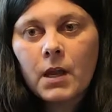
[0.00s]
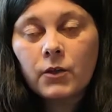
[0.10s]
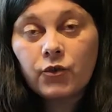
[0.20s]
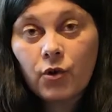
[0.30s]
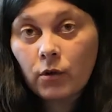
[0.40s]

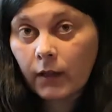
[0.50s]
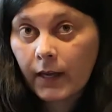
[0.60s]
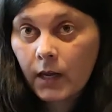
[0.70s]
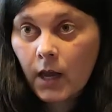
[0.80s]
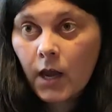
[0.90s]

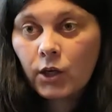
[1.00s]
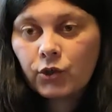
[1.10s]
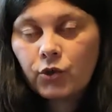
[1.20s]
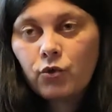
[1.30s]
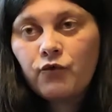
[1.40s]
strongly
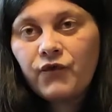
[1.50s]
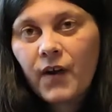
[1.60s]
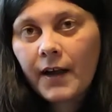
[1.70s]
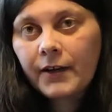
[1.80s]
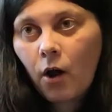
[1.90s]
to
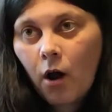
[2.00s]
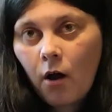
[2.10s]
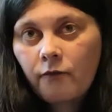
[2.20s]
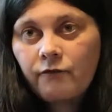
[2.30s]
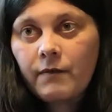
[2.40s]
fight
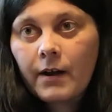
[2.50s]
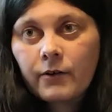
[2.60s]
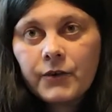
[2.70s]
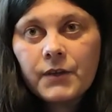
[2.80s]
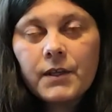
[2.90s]
off
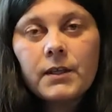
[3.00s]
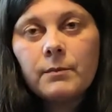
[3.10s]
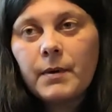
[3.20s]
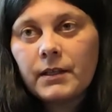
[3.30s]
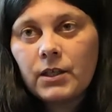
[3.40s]
viruses,
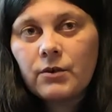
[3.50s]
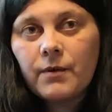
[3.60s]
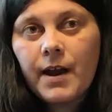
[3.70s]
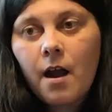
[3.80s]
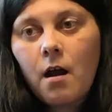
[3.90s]

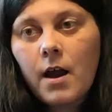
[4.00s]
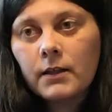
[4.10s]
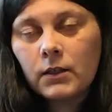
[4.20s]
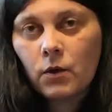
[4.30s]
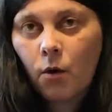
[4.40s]
bacteria,
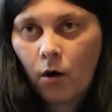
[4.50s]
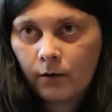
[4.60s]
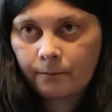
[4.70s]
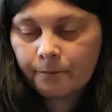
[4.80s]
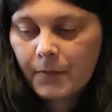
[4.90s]
and so on.